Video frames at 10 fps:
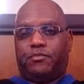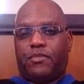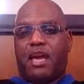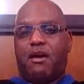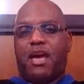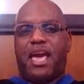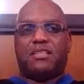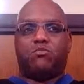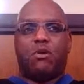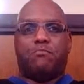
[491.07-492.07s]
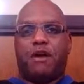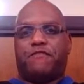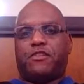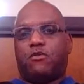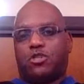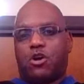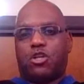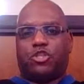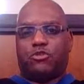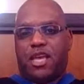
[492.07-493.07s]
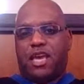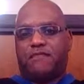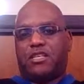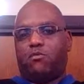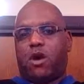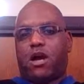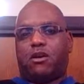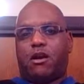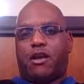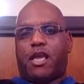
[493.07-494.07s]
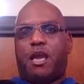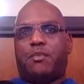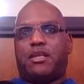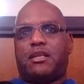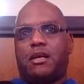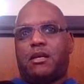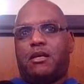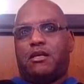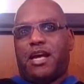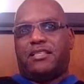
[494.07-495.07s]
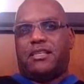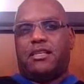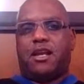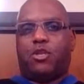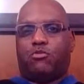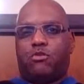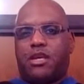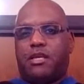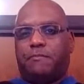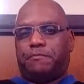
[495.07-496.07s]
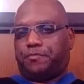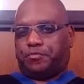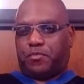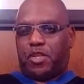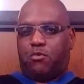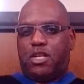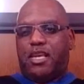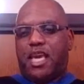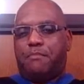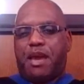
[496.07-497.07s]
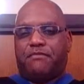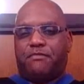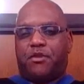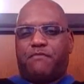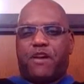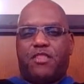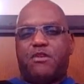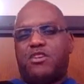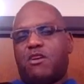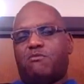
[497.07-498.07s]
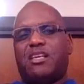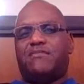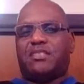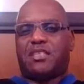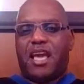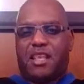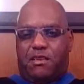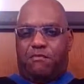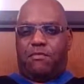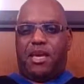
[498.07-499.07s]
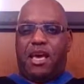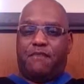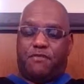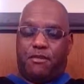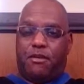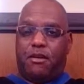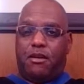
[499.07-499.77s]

Now, as what Buffalo taught you the AFC wildcard game in 1993, when they came back from 35-3, you don't leave the stadium, ever.